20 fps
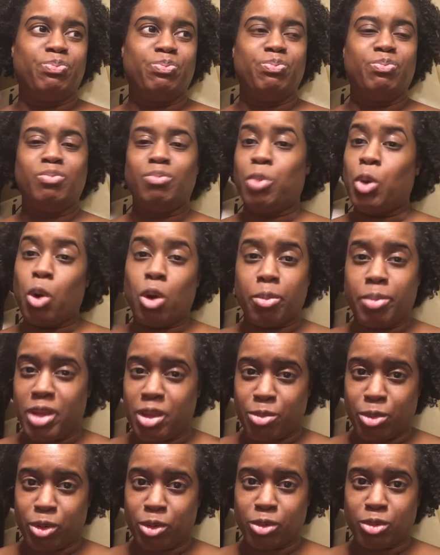poor
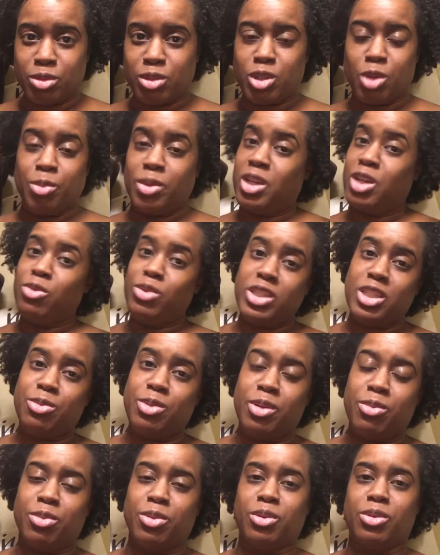people, so many rich
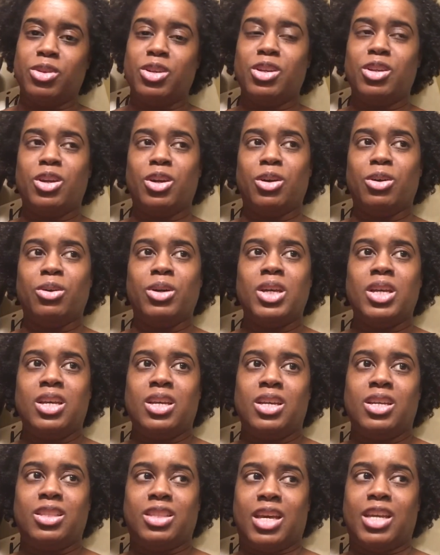people, you know.
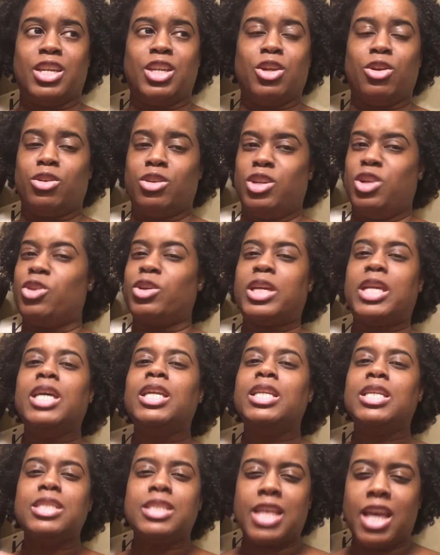Like, your
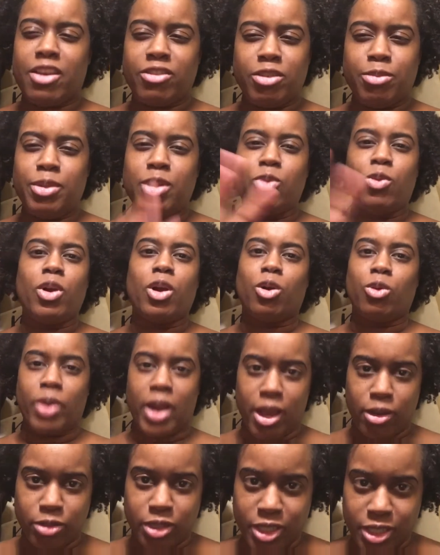killings have to be
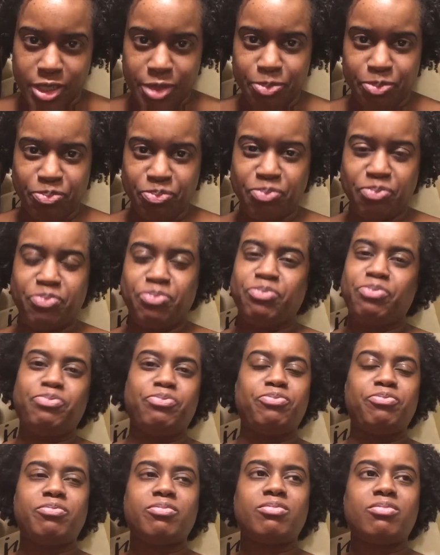well-rounded.
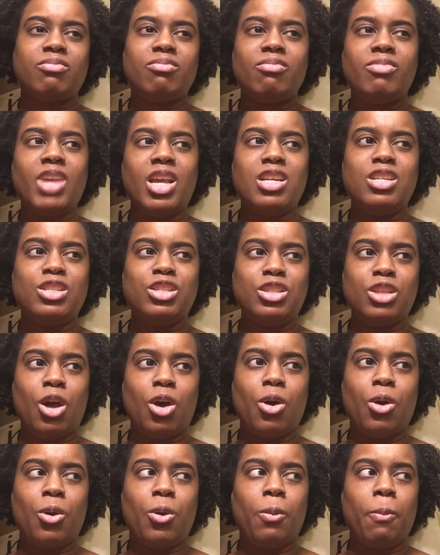
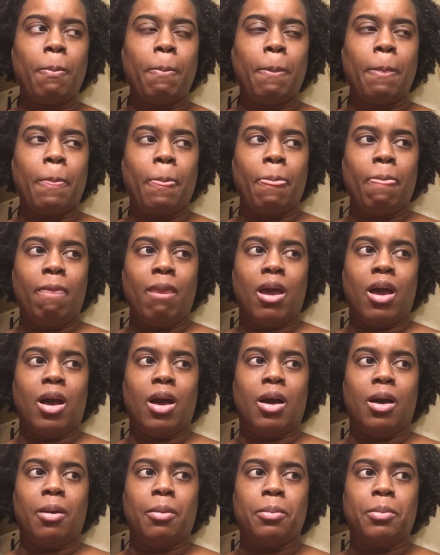So
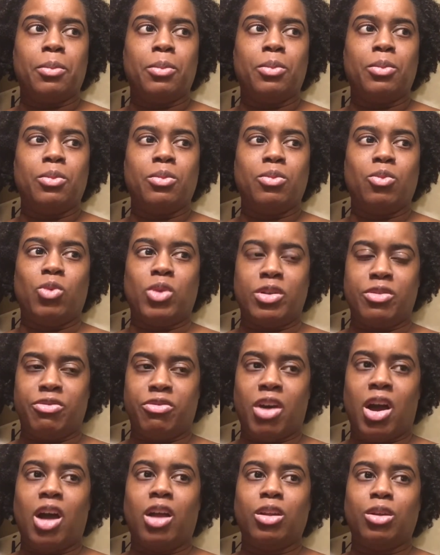we
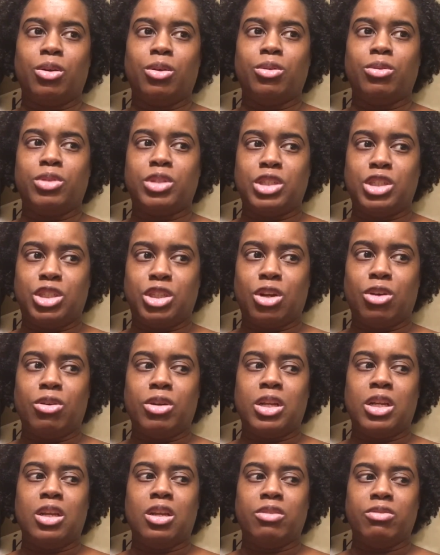follow the
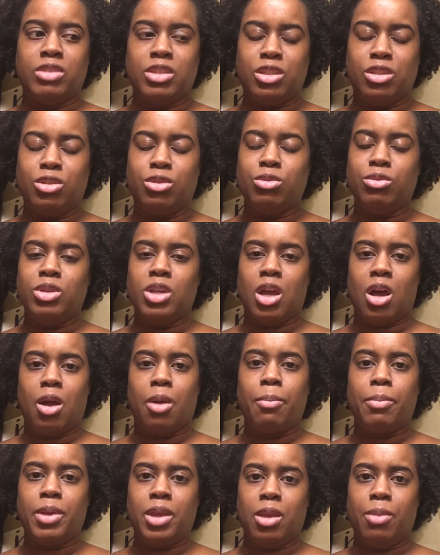journey of these 2 young
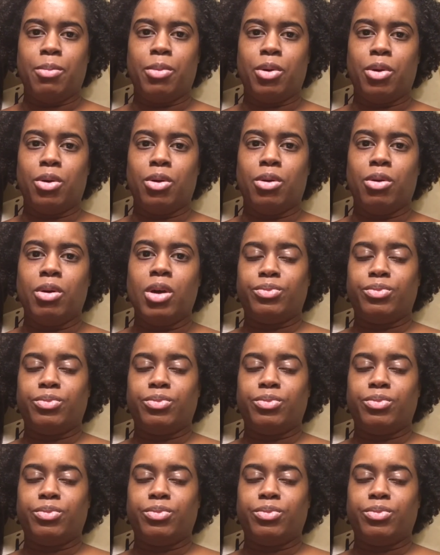people.